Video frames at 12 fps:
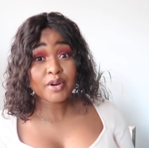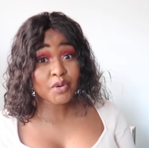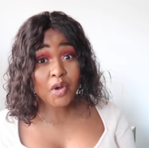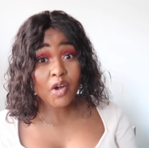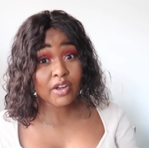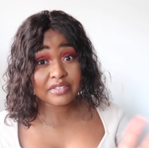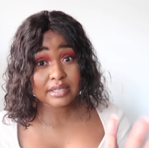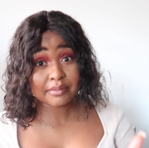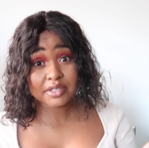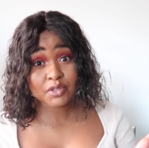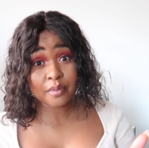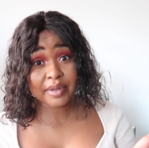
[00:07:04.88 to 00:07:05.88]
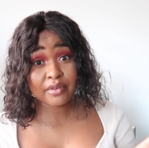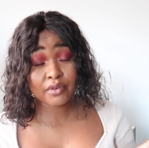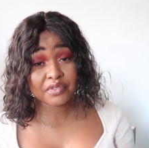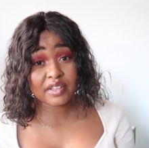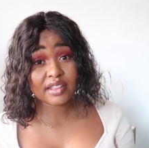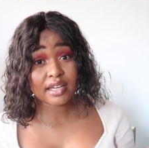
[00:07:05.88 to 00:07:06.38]
don't know if somebody's gonna pay
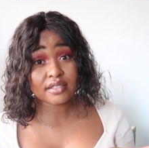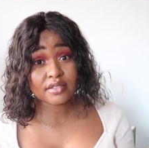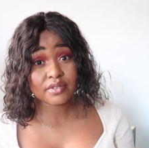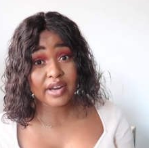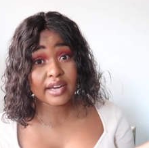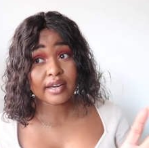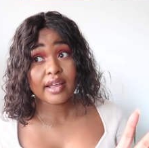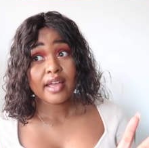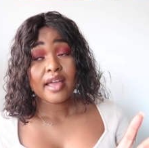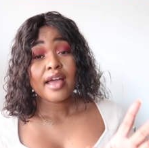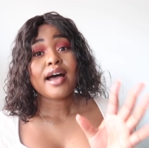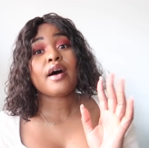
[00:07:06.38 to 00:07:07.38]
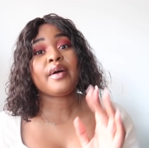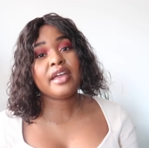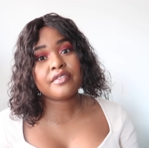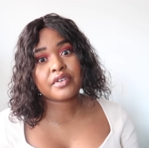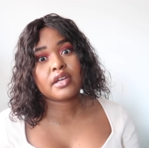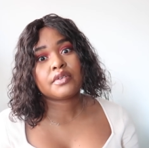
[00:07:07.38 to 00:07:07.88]
fifty thousand rand.
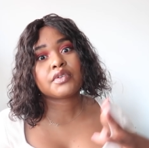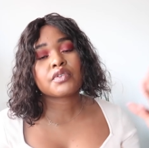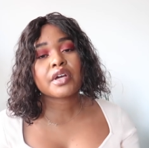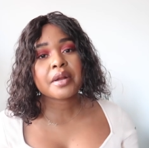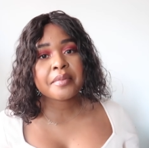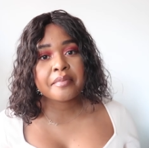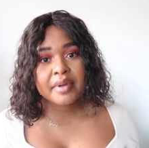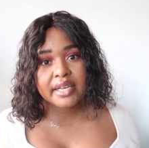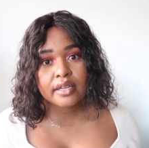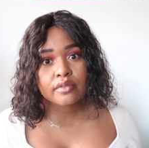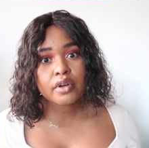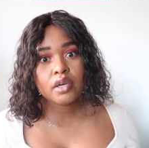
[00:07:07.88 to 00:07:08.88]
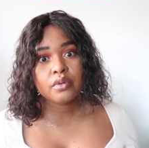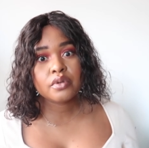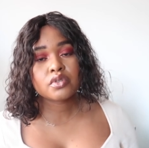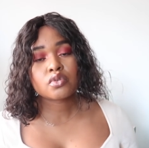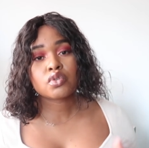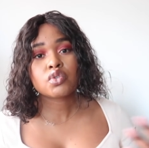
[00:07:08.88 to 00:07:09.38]
However, if you've got a million
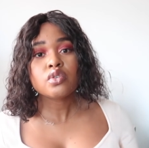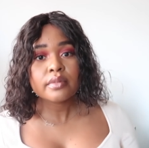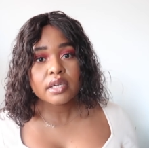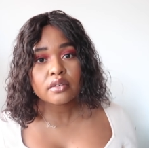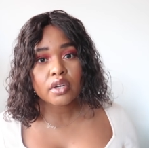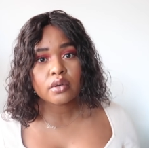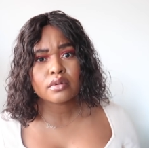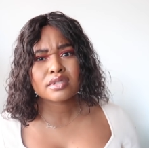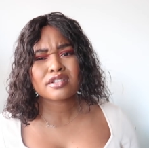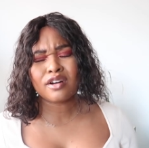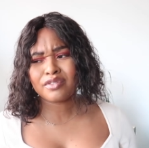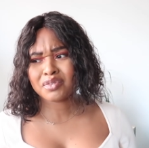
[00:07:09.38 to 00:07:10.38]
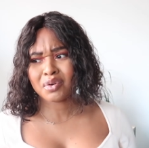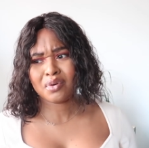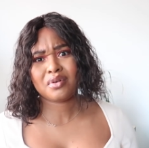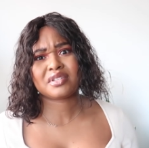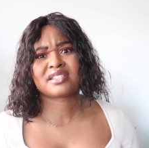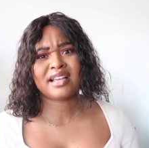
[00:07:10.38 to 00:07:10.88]
followers or two million followers, of
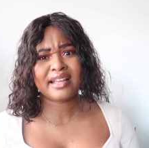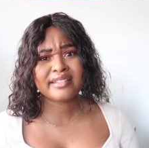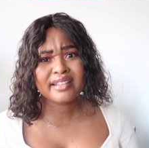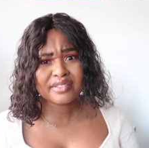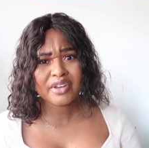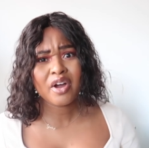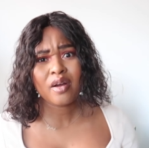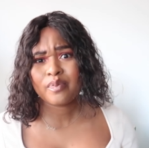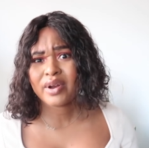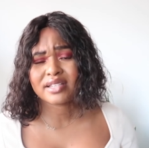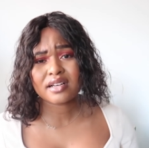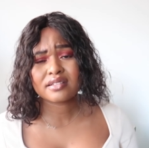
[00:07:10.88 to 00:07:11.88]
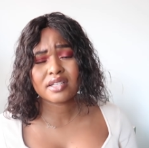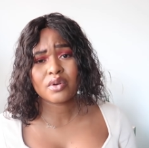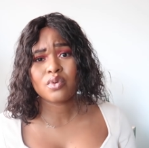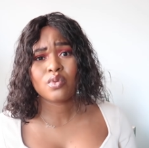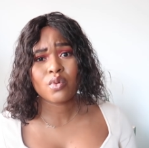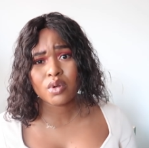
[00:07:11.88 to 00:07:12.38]
course, I think there are brands out there
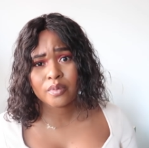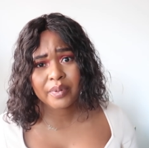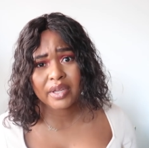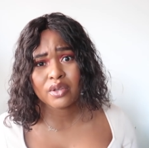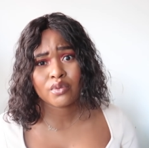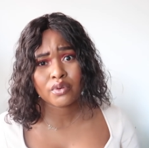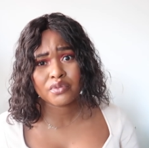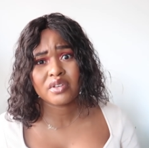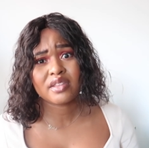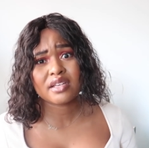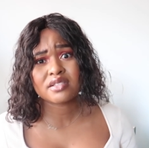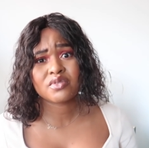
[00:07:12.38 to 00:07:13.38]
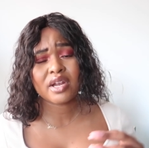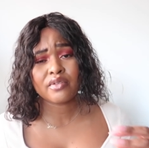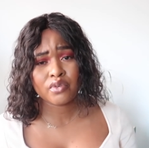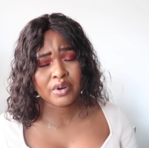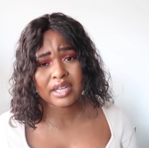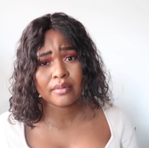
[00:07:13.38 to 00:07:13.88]
who will pay you fifty thousand rand
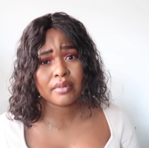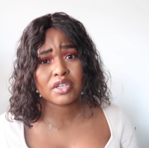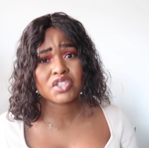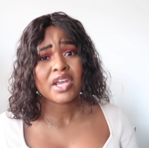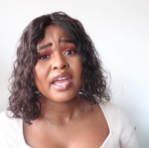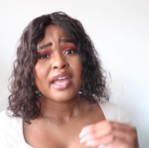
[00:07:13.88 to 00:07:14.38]
for an image